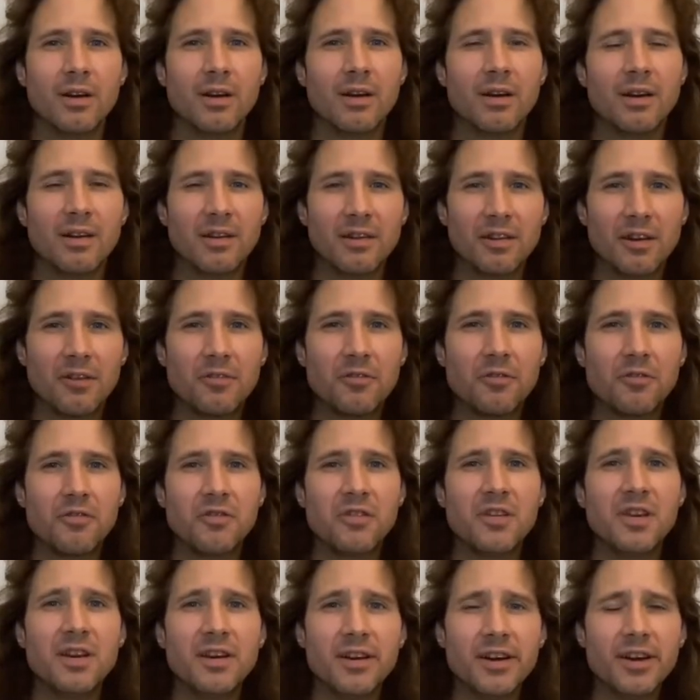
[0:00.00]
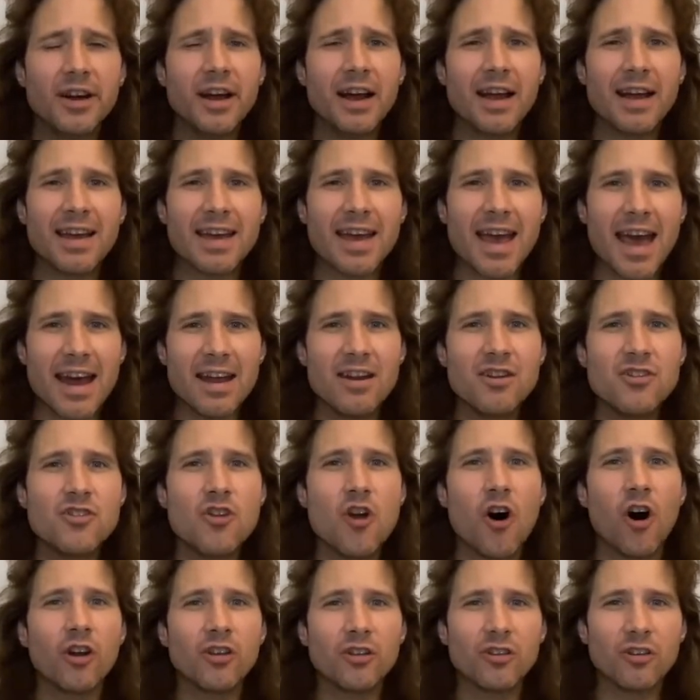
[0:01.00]
That fear
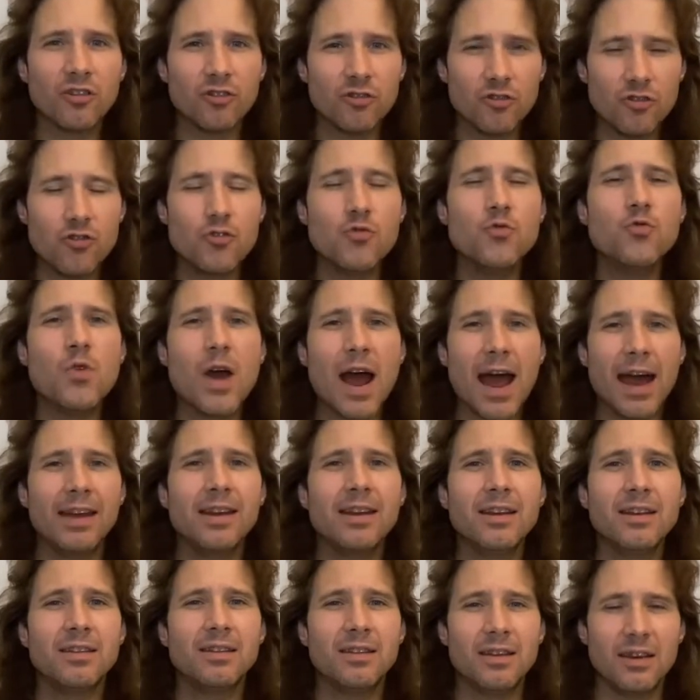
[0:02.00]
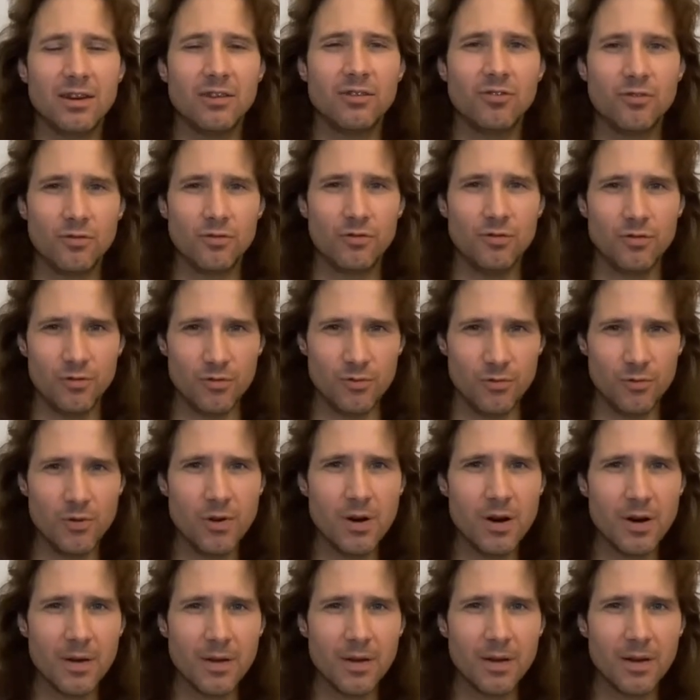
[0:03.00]
cannot do anything to you
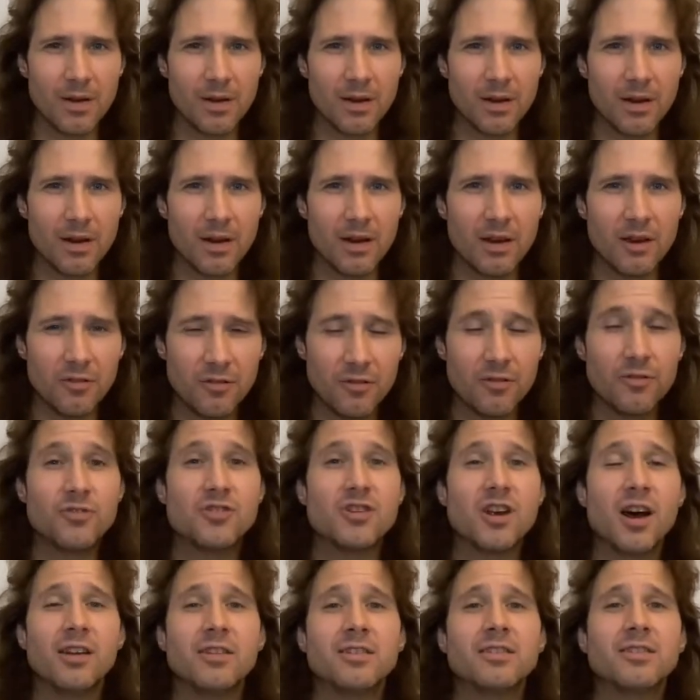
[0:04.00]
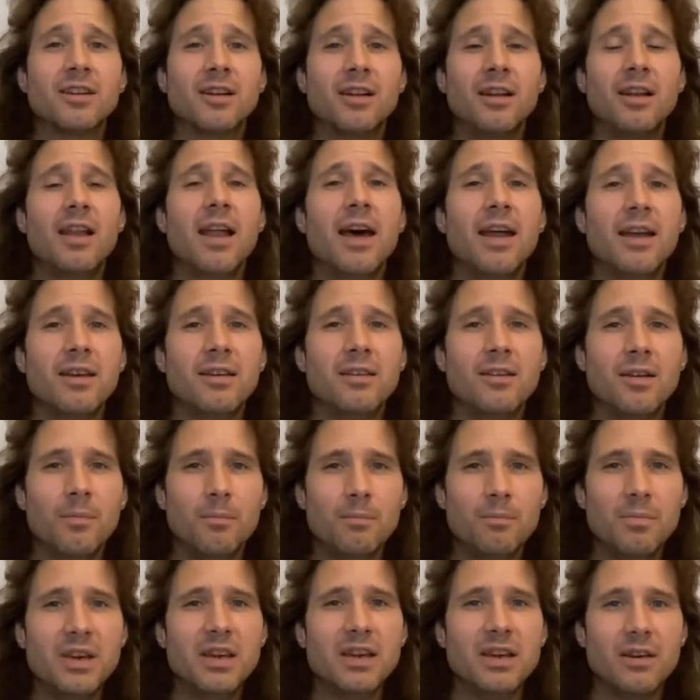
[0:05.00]
if you just let it
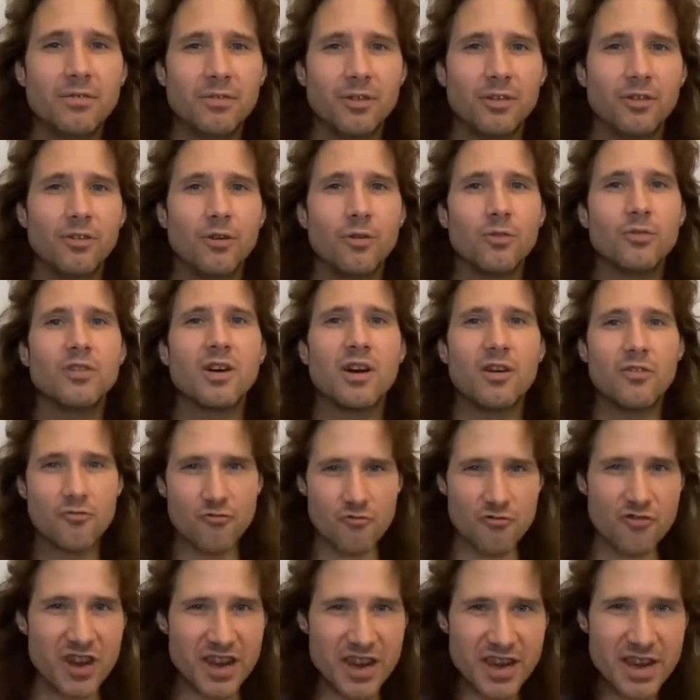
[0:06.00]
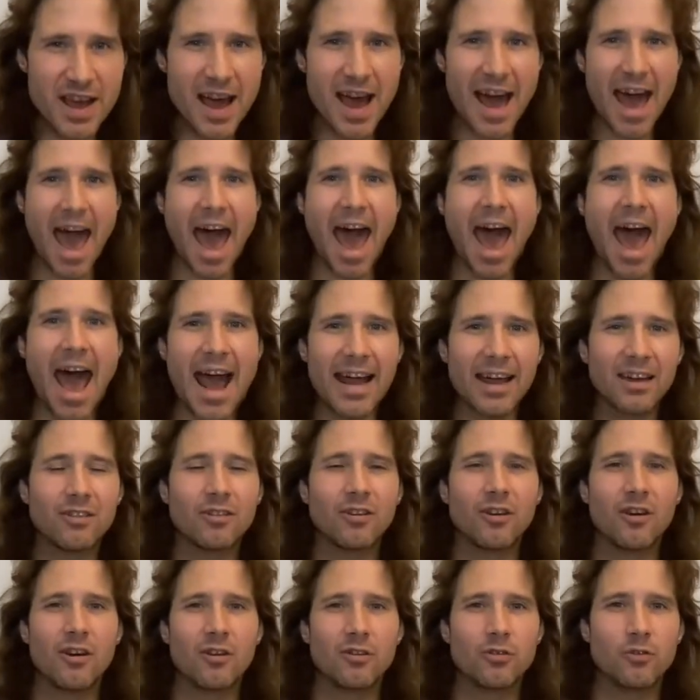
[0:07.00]
be, if you don't react
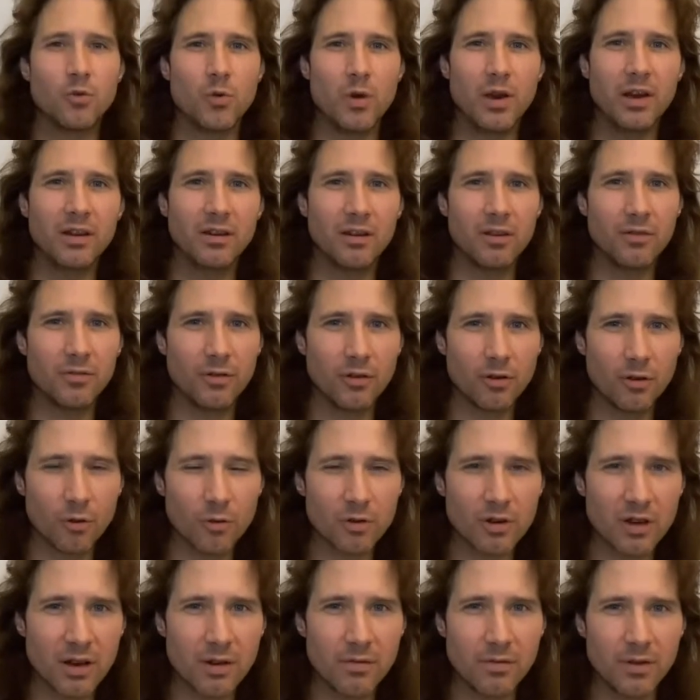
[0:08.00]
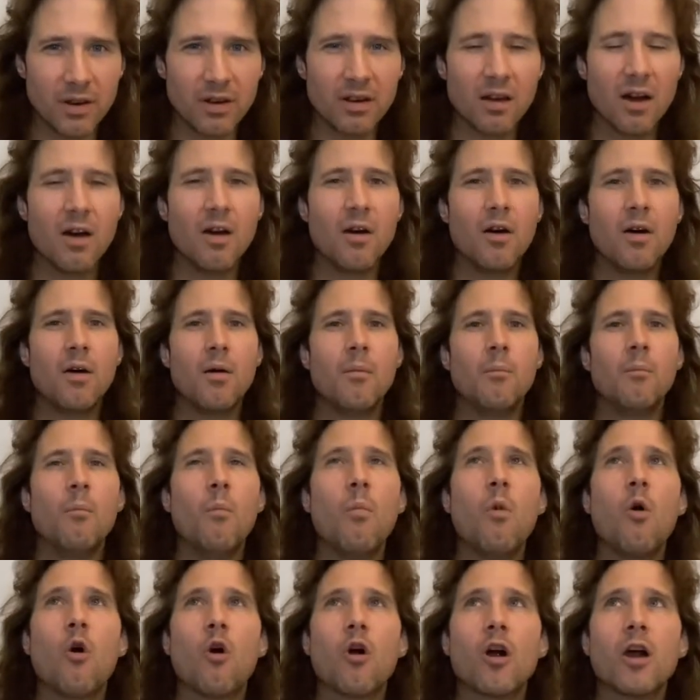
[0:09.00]
to it, if you don't give it
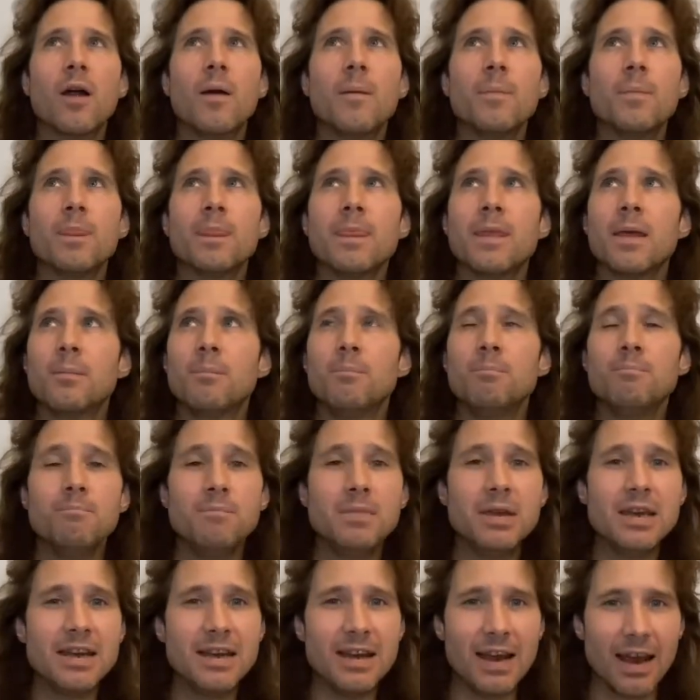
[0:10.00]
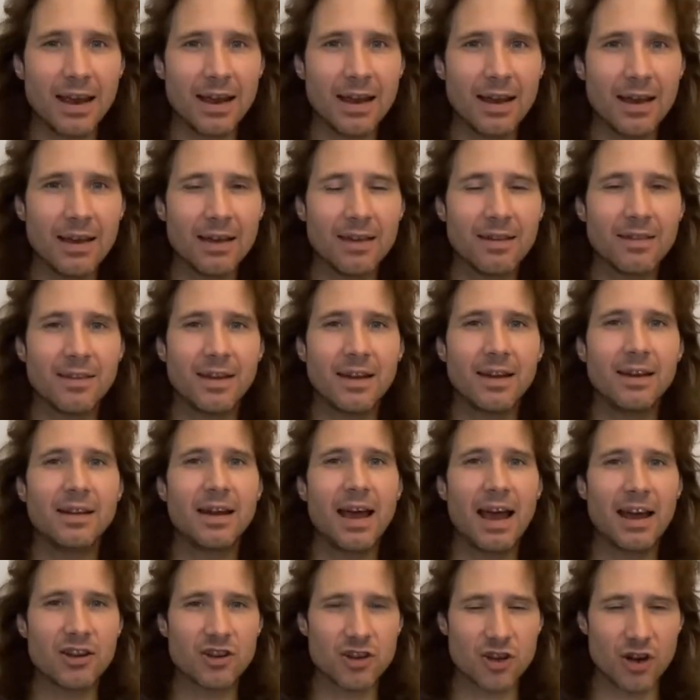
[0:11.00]
more meaning than it
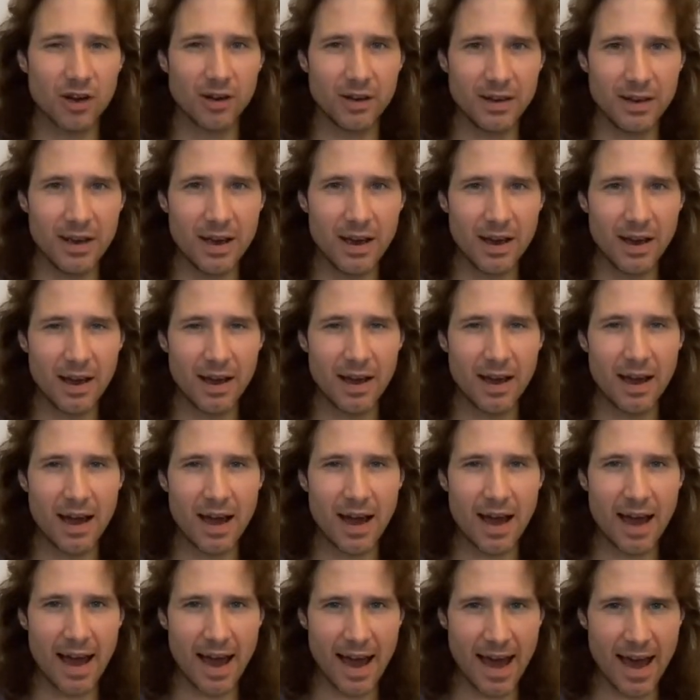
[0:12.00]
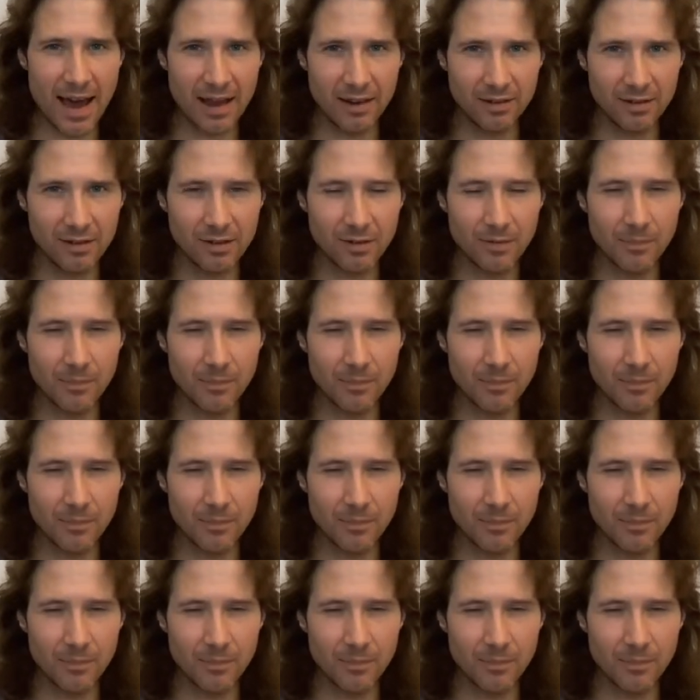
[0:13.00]
actually has.